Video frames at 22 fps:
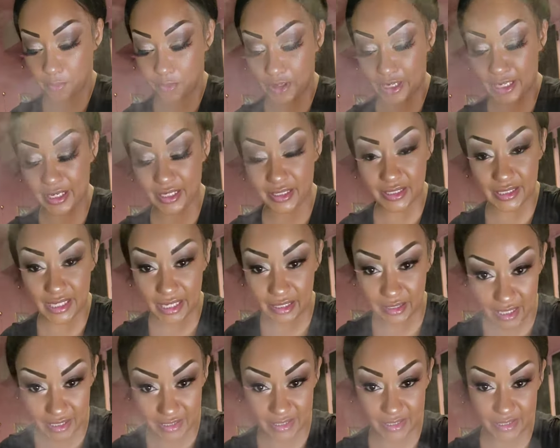wigs
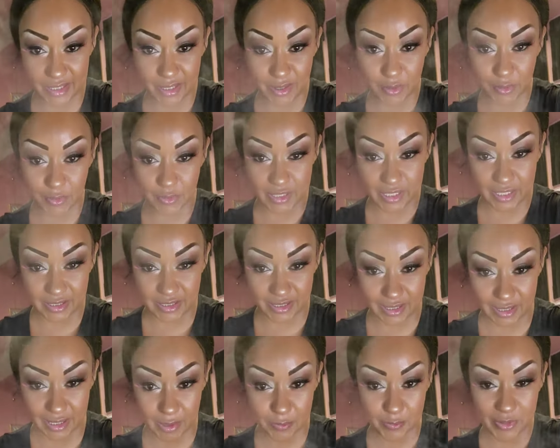and I sell wigs,
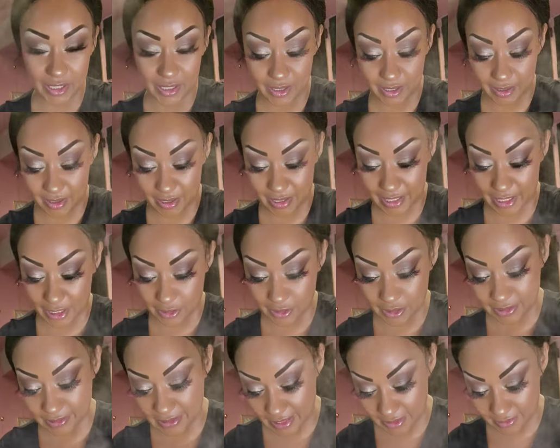and I'm a
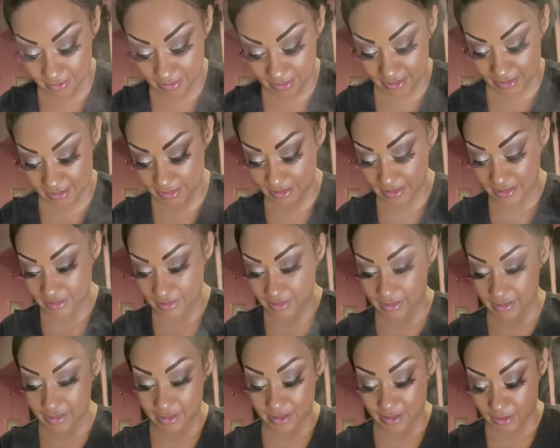hairstylist.
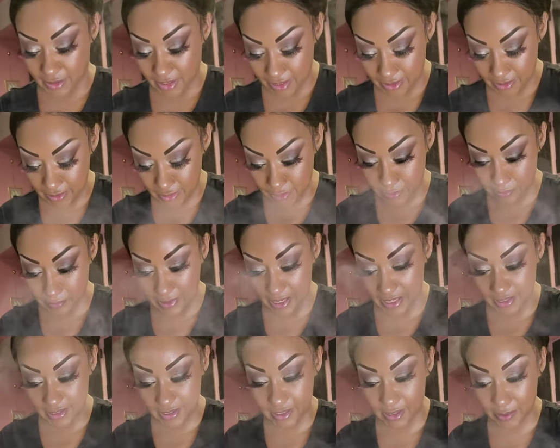So I do
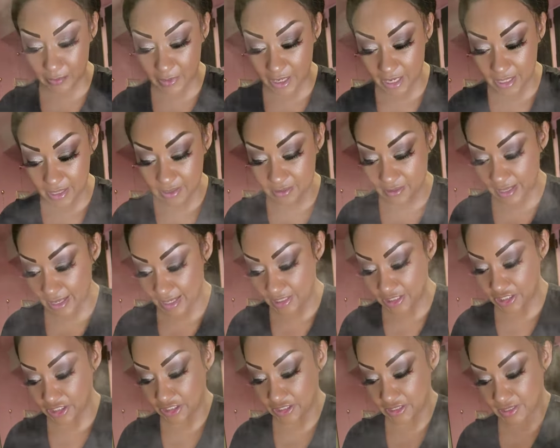makeup,
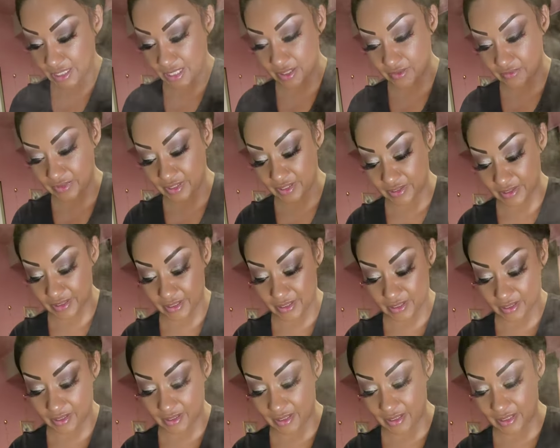eyelashes,
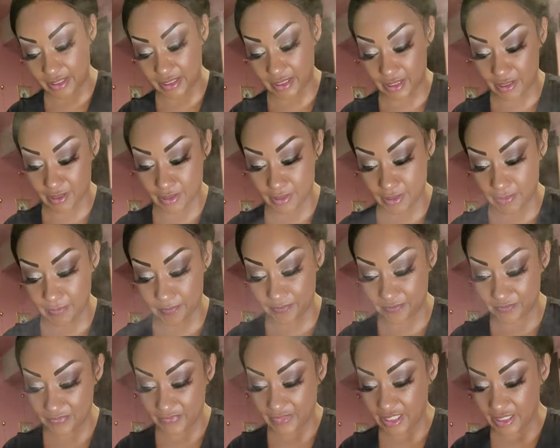everything.
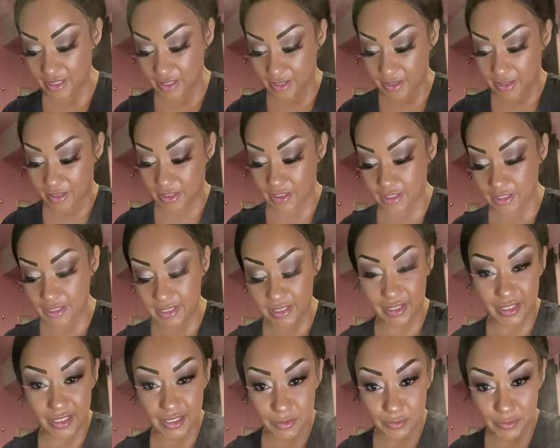And
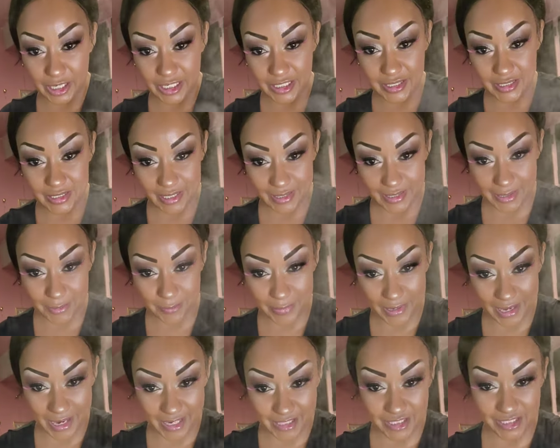cooking is my second
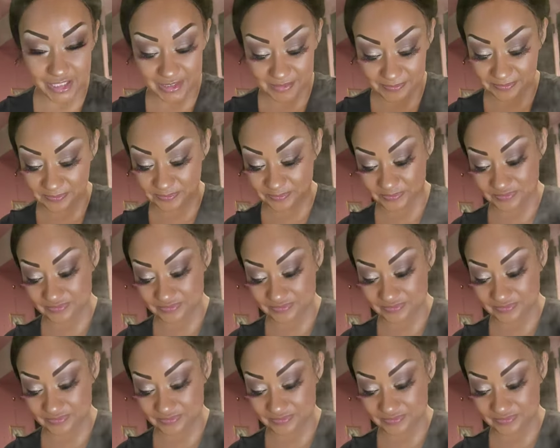passion.